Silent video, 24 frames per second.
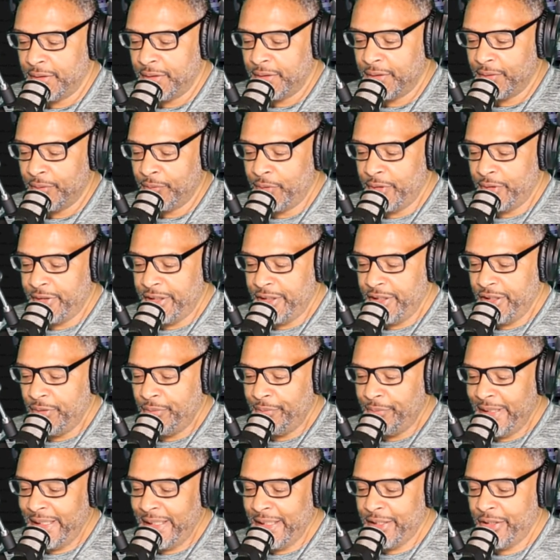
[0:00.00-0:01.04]
What do you
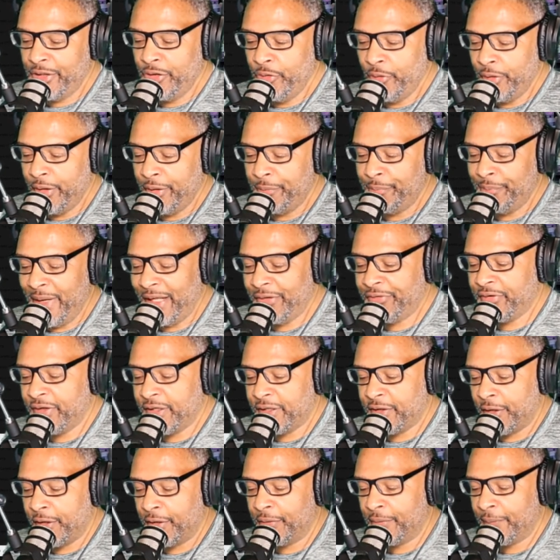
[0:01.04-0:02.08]
mean? You're in
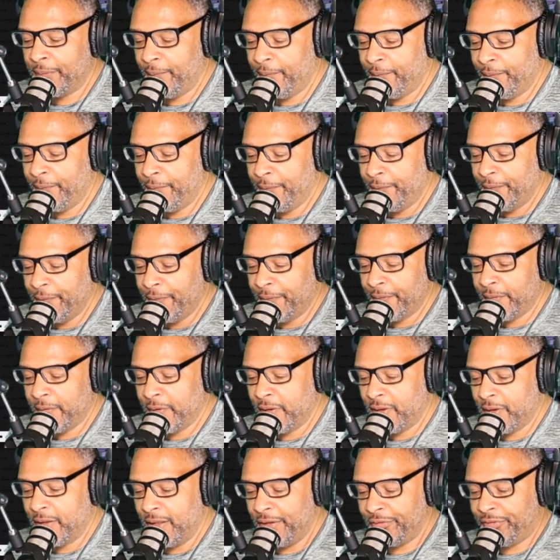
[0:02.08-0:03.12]
Mexico.
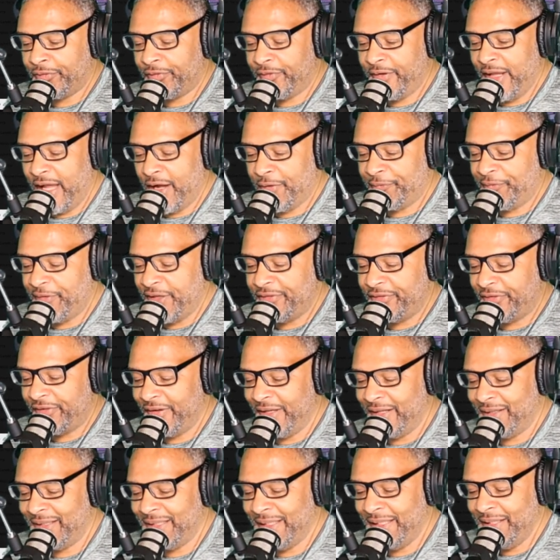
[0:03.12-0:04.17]
A selfie,
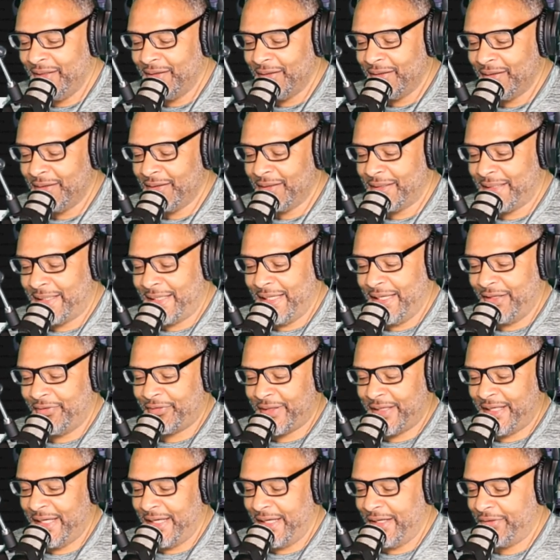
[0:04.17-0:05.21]
silly. Kiss,
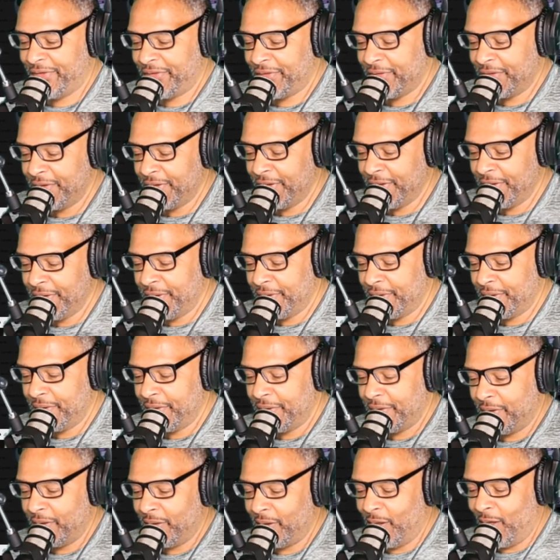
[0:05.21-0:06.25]
kiss.
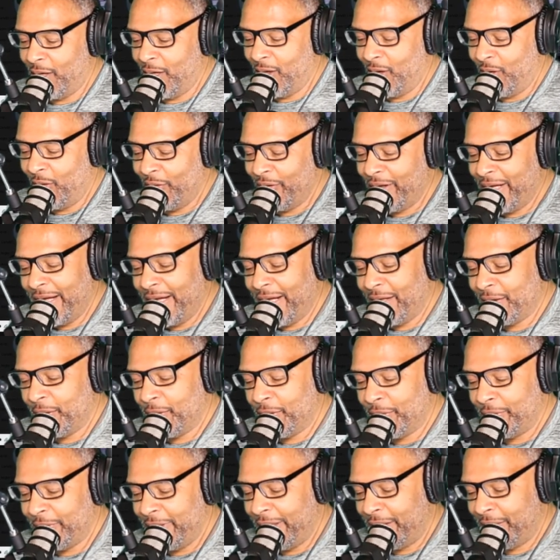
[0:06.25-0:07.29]
Oh,
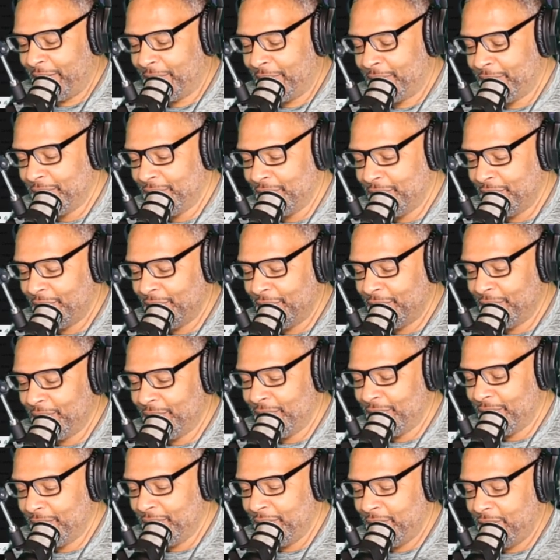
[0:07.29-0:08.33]
LOL.
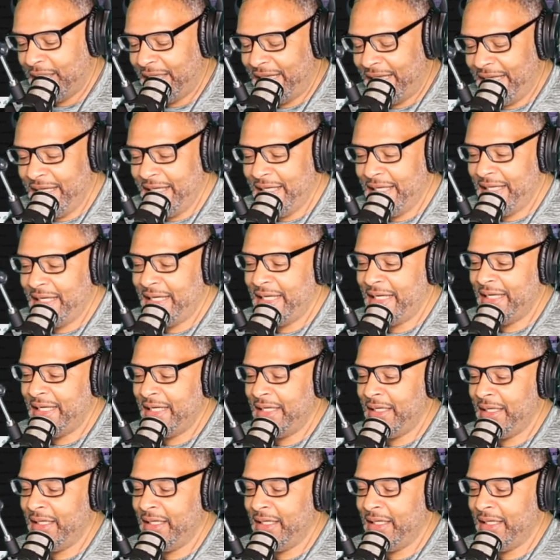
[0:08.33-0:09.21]
He he.